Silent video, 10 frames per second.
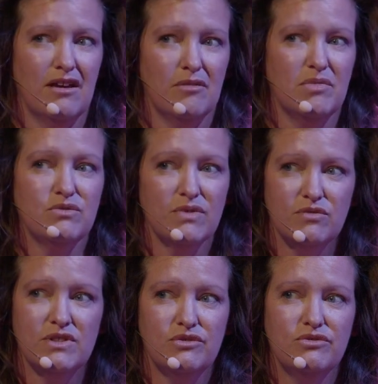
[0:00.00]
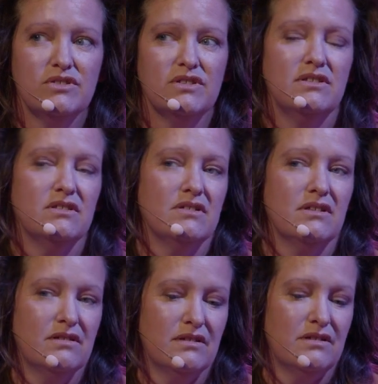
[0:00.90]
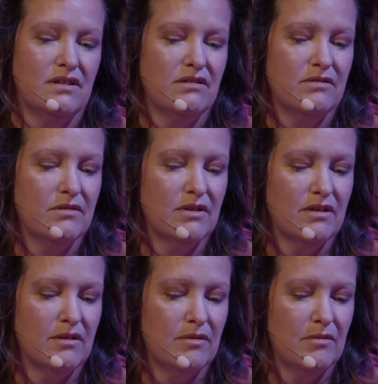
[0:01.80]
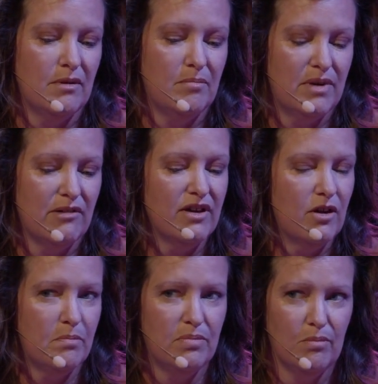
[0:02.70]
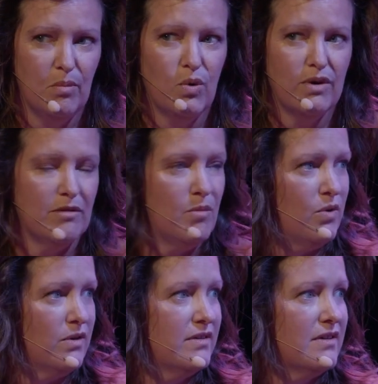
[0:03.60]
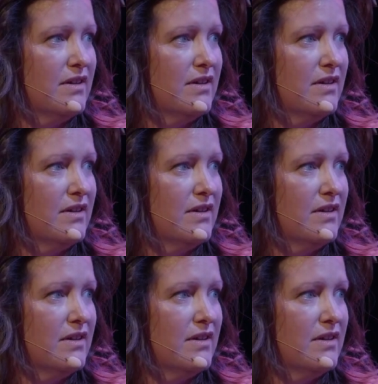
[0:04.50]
But what we do see is that they're pairing up more and more